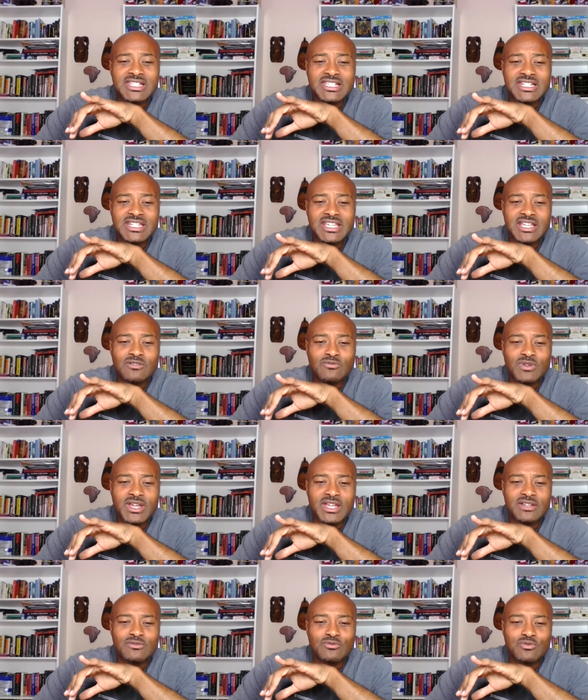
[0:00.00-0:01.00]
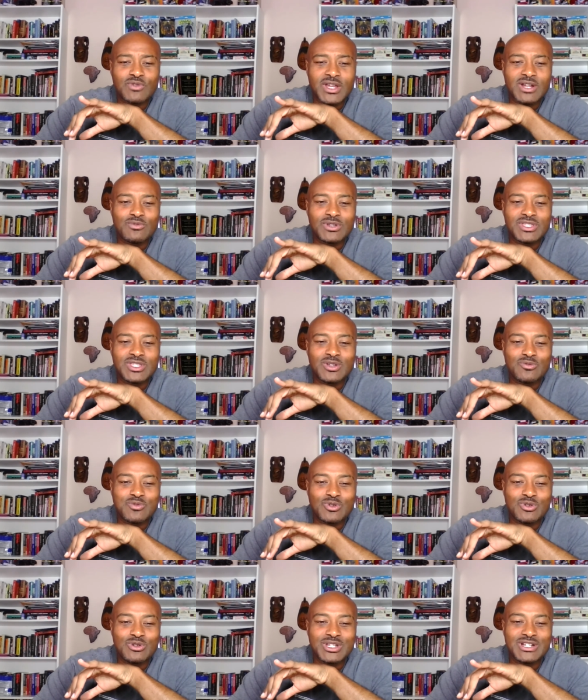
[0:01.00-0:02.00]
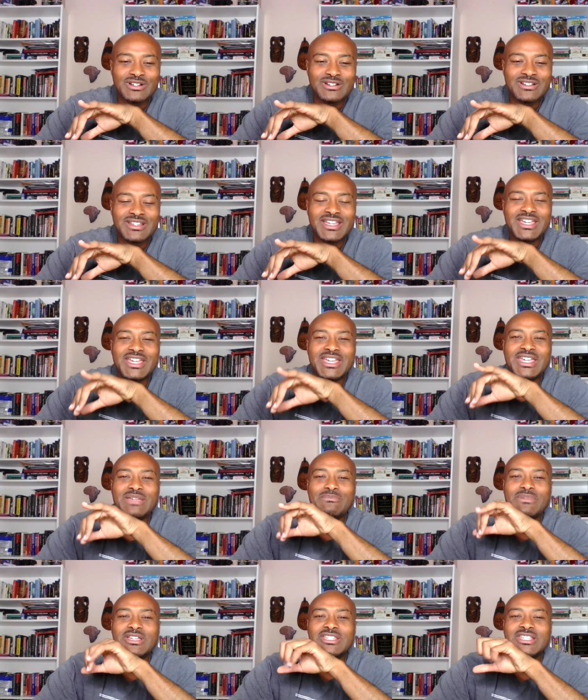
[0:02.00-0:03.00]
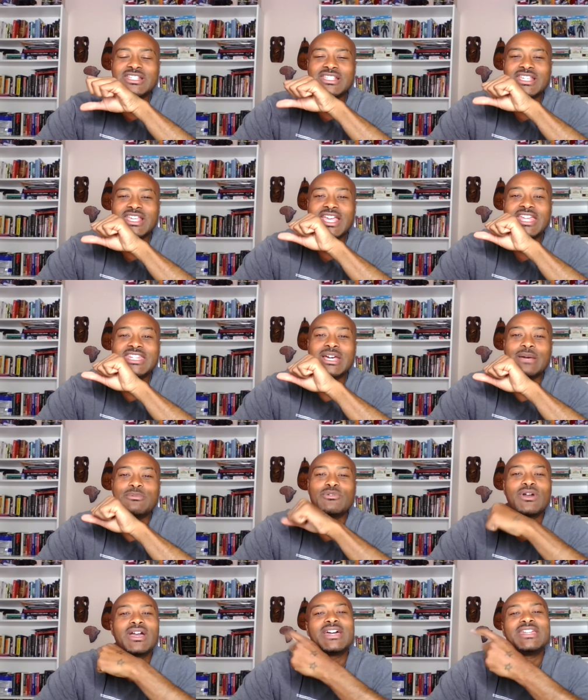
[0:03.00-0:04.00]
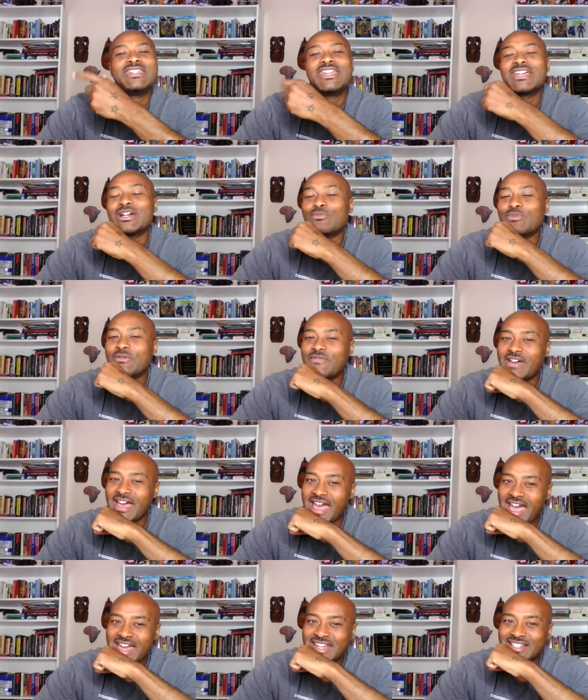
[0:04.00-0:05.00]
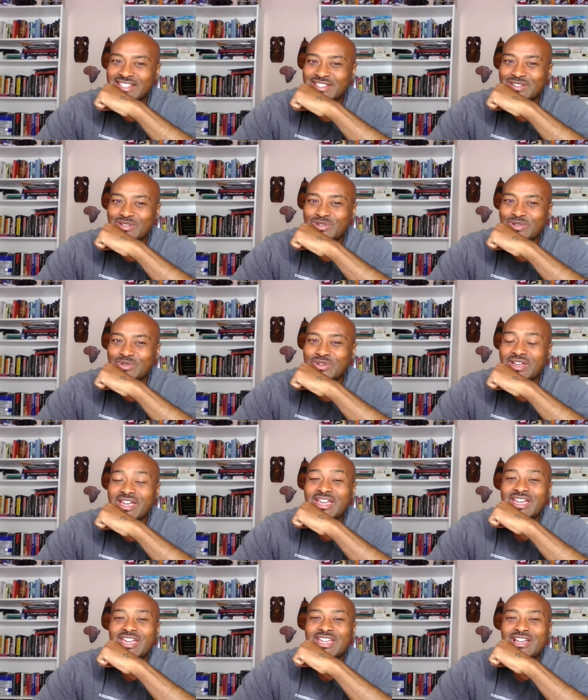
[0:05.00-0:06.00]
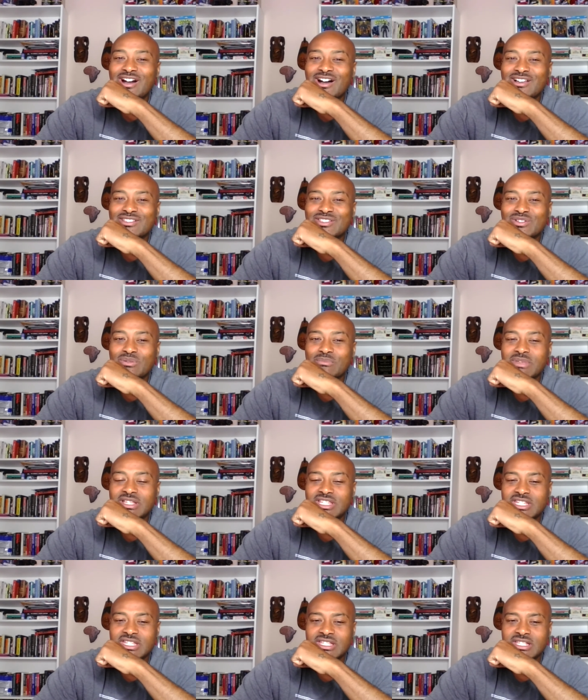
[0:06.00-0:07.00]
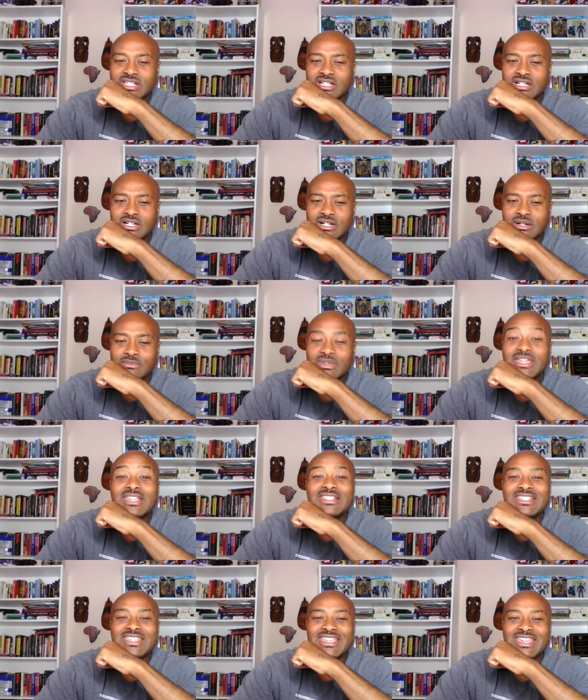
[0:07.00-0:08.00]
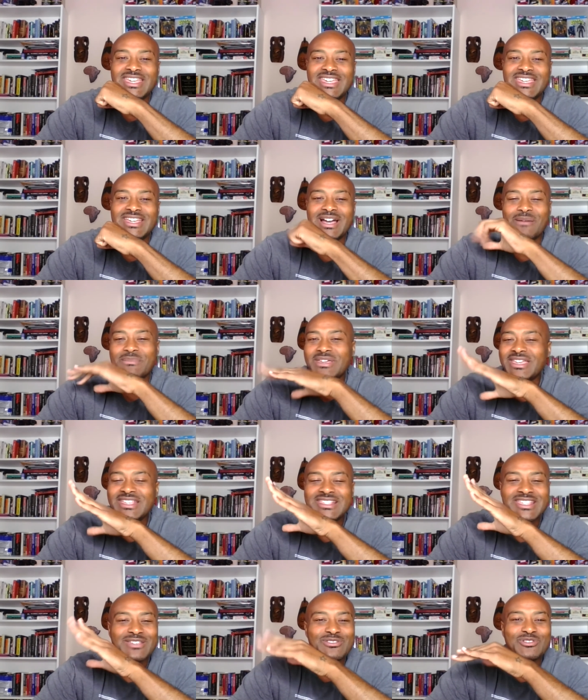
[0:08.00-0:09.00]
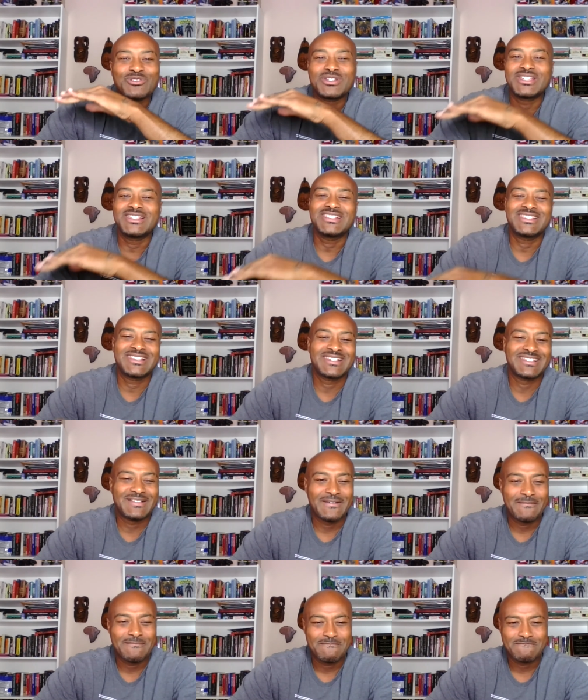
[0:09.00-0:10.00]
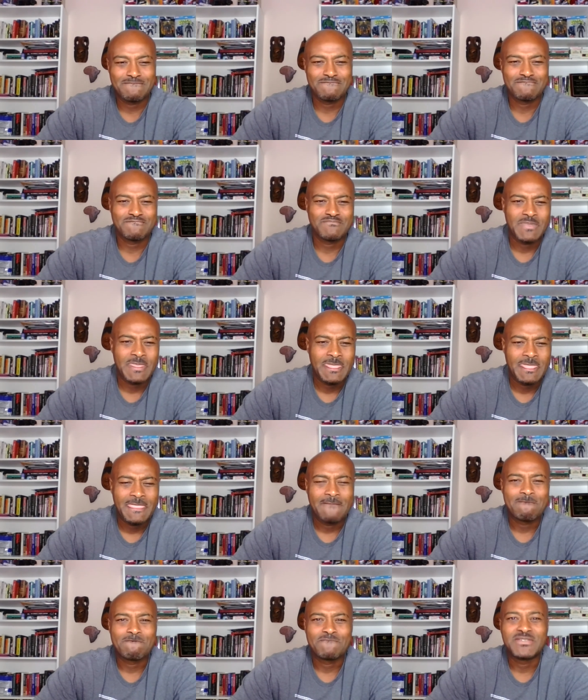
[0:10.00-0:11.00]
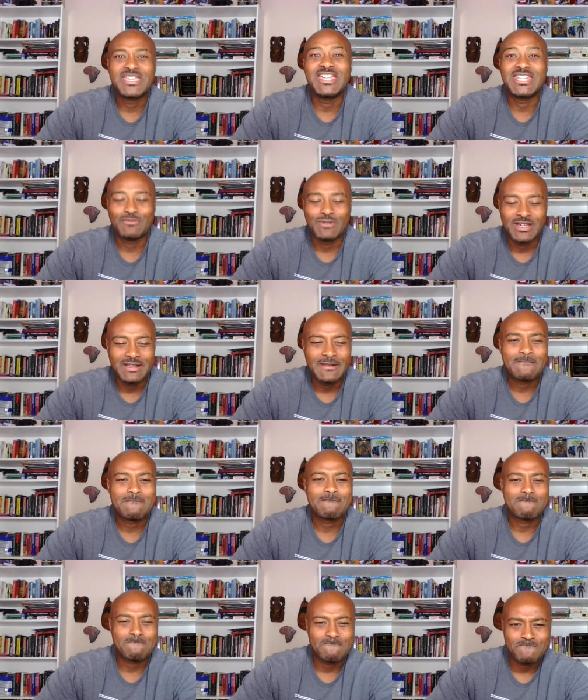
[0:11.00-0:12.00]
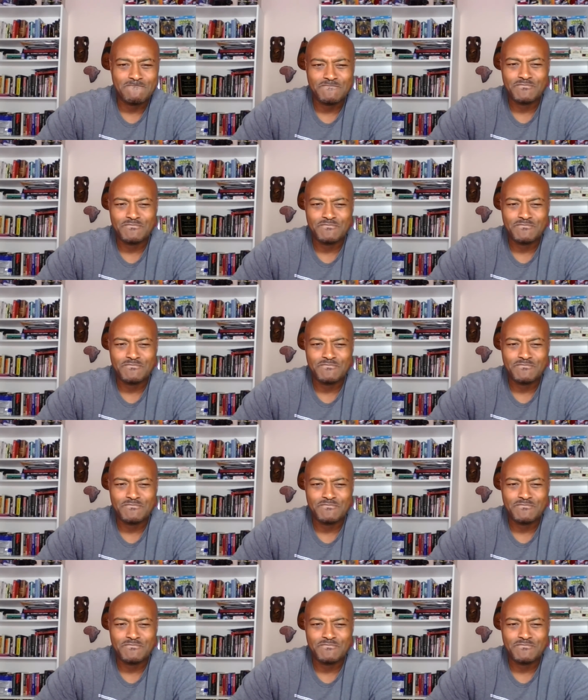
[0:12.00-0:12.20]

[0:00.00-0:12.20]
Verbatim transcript: Slick Rick, Rick with the ruler. He mentions N W A, a nigga with an attitude. He also mentions um Eazy-E. I'm easy through this. Kid and play. Hey, I'm slicker than Rick with my ruler.